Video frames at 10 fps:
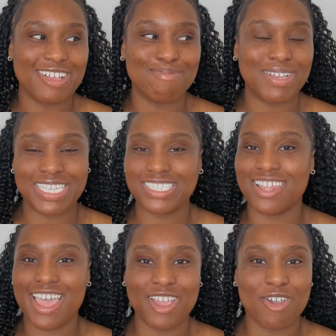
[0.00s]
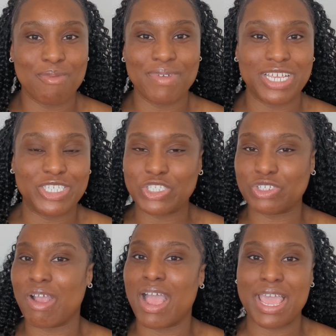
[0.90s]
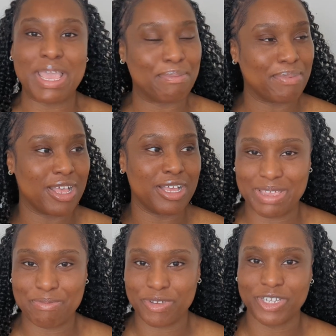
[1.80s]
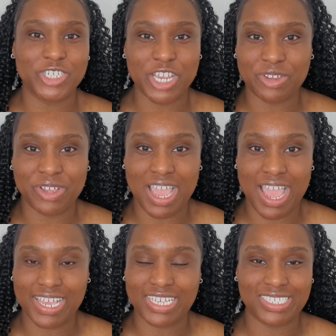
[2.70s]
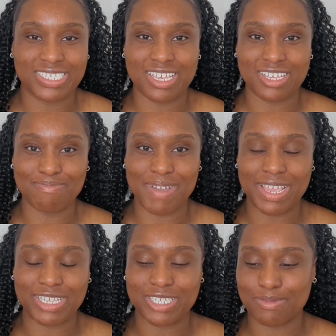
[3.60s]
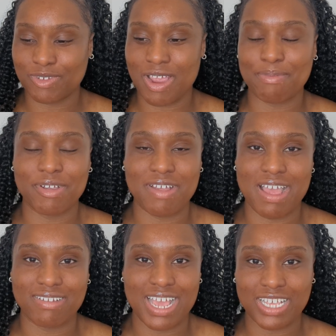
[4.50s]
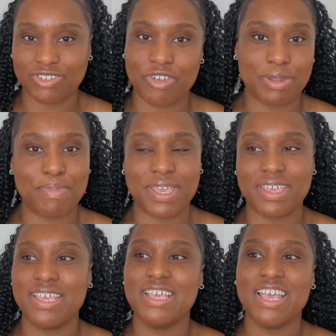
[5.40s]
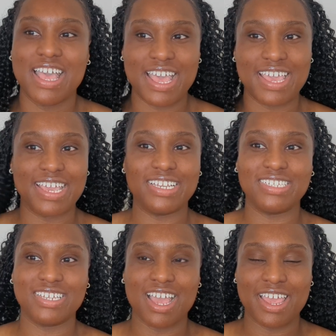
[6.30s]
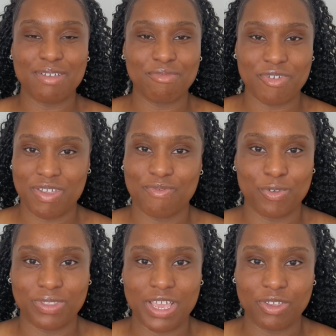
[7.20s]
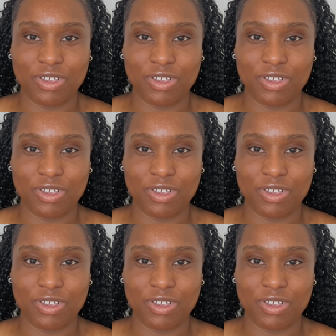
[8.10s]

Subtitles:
Please like, comment and subscribe. I appreciate you guys. My subscriber count has grown a bit, and I am grateful that